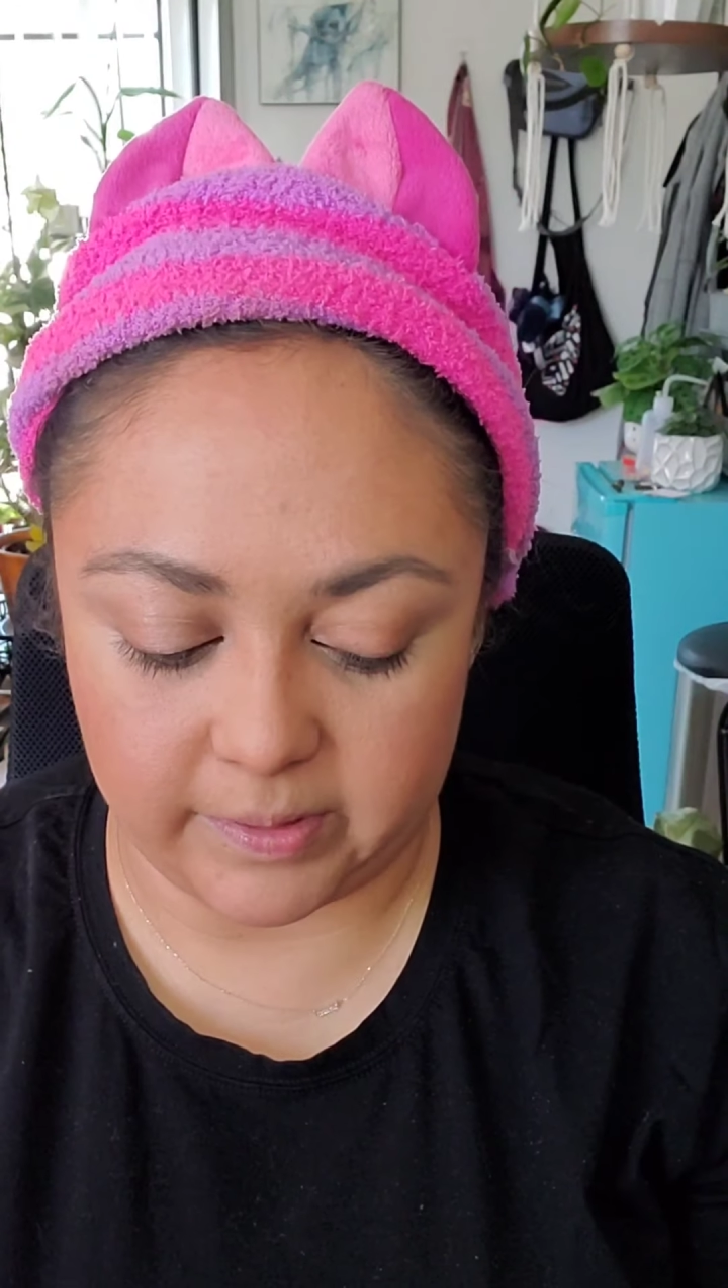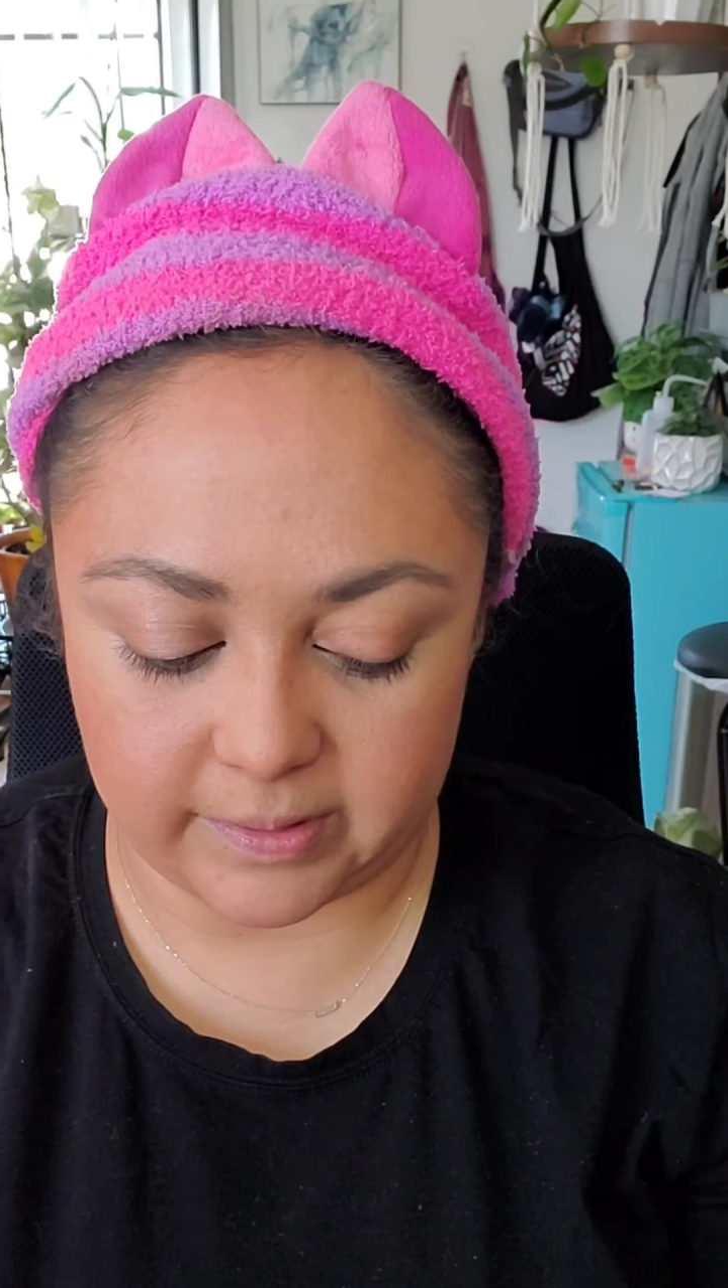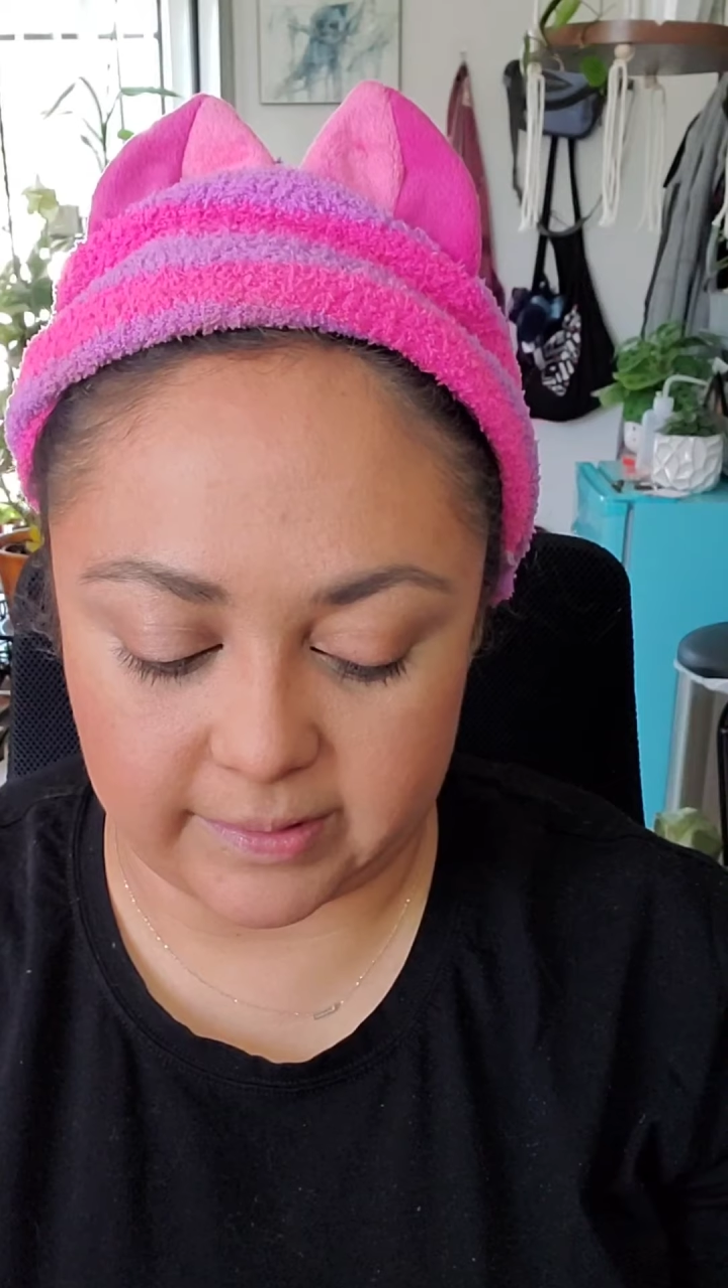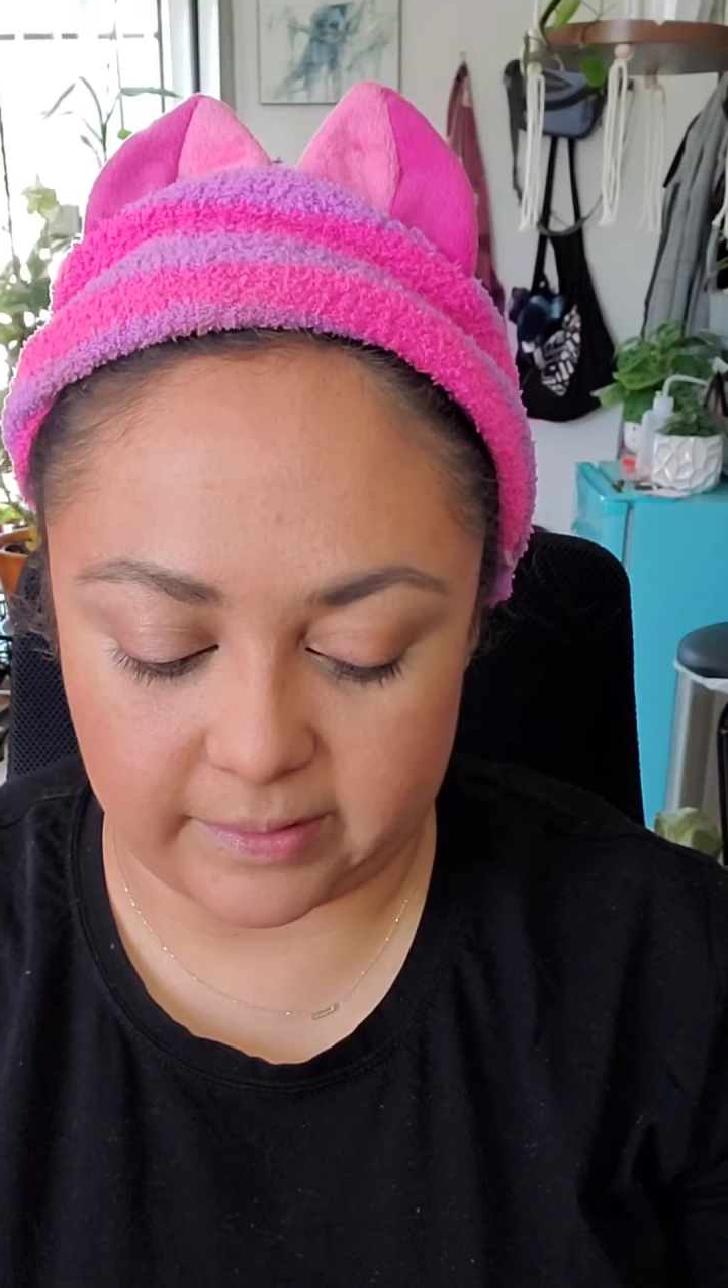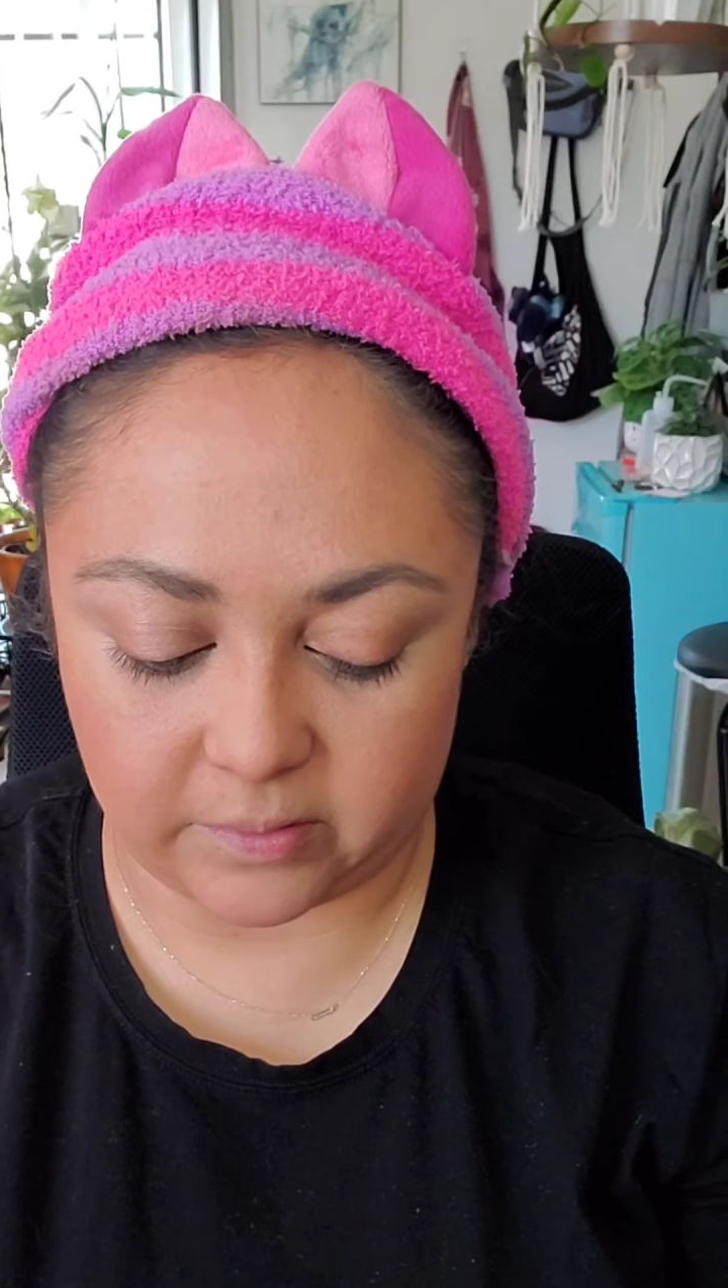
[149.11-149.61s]

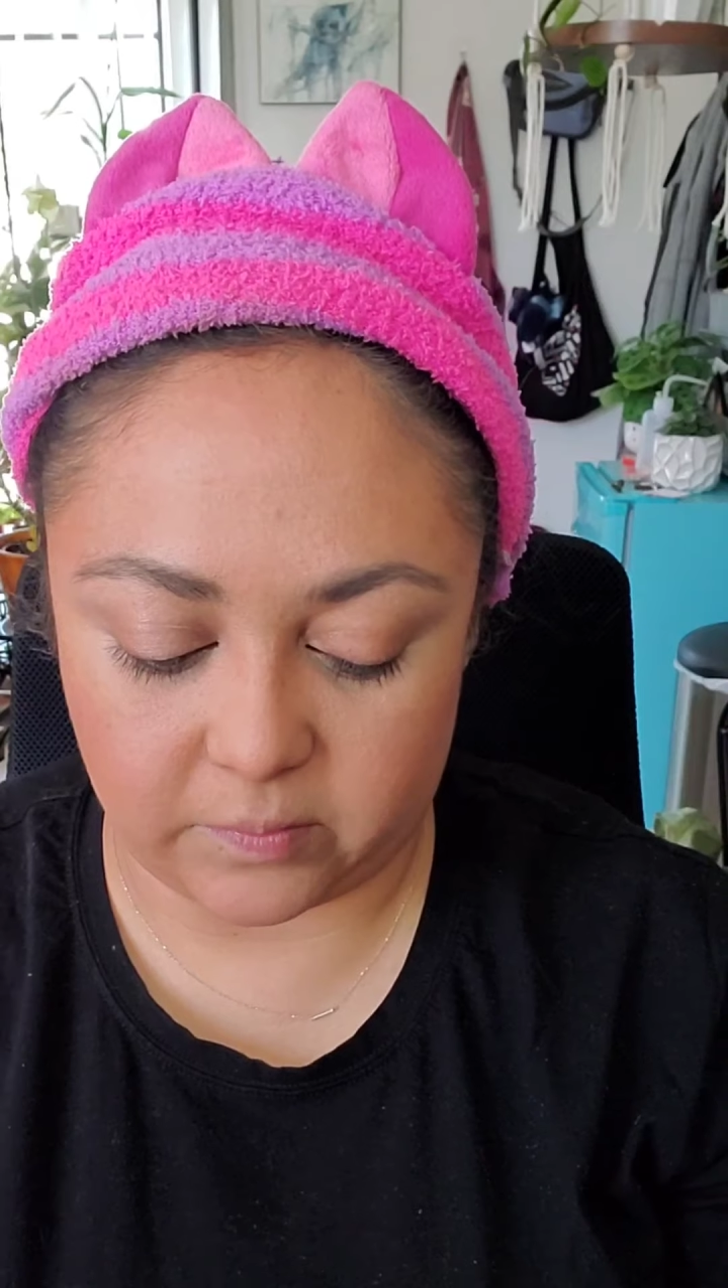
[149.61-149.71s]
because I